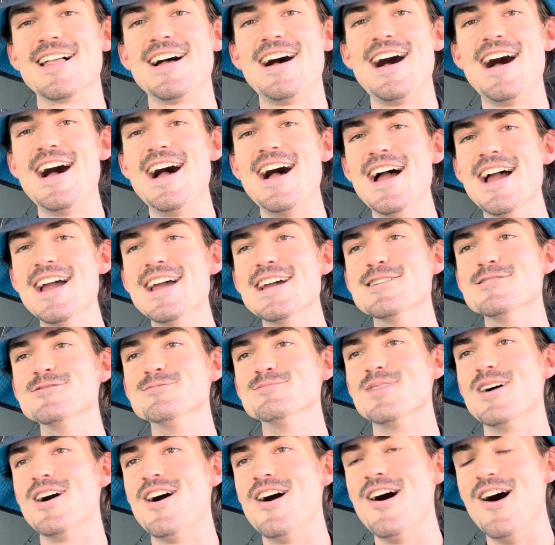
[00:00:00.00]
I
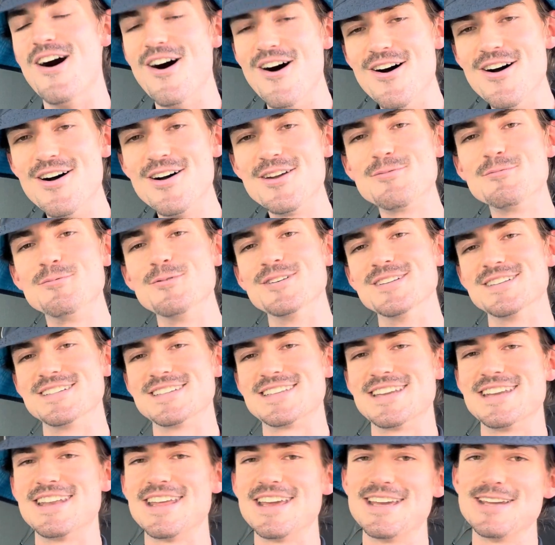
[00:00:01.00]
am on one
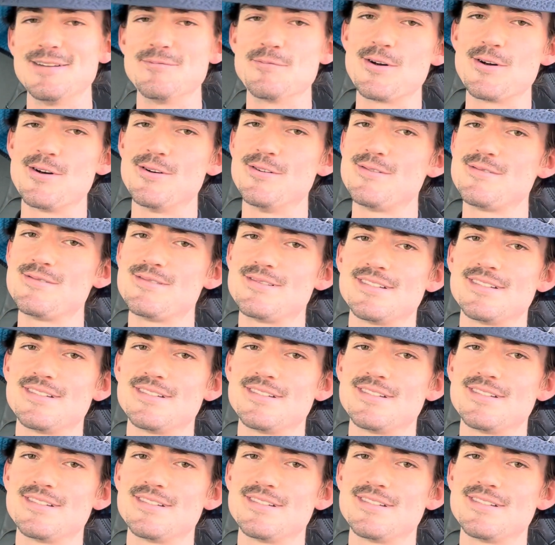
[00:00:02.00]
today, bro.